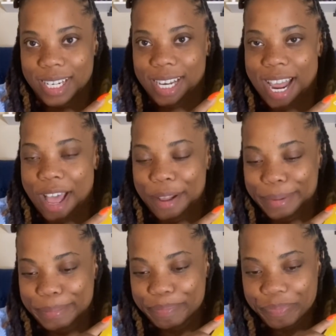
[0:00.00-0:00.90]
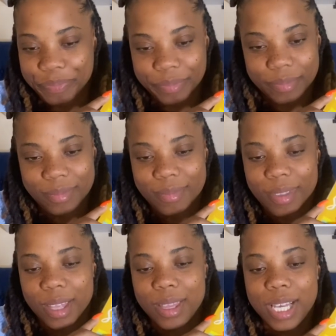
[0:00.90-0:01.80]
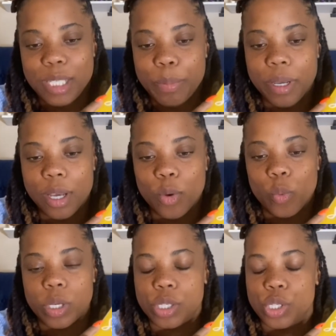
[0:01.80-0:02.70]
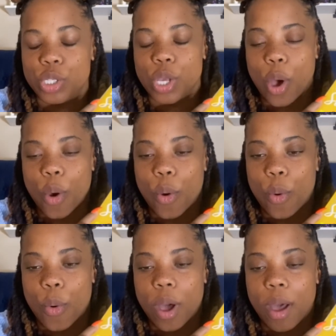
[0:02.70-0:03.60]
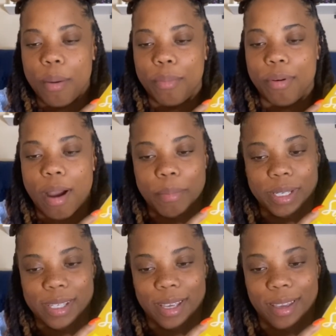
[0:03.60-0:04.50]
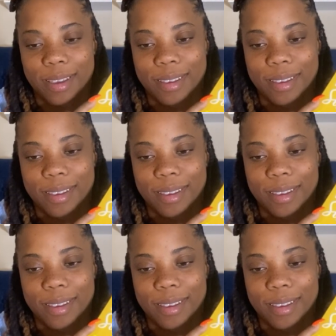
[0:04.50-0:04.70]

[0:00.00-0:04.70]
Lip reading: Now, this book was so promising.